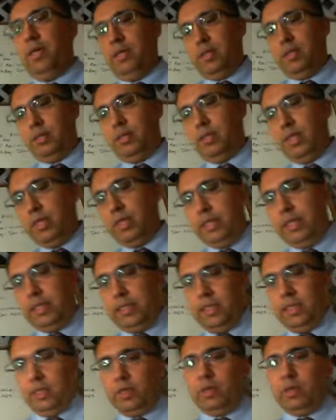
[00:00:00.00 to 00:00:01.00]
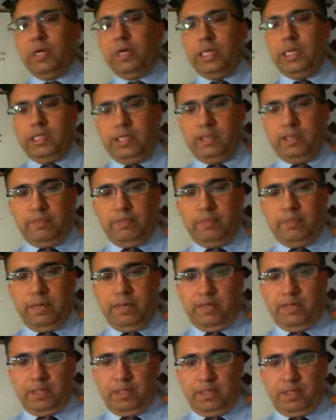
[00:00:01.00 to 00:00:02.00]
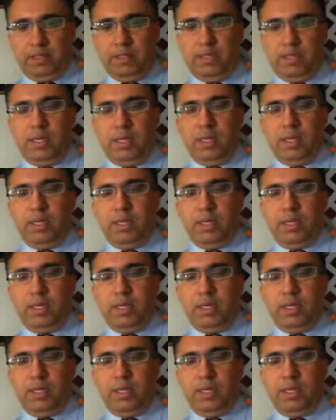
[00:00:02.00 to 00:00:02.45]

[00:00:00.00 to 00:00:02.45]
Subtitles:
is the coordination of benefits.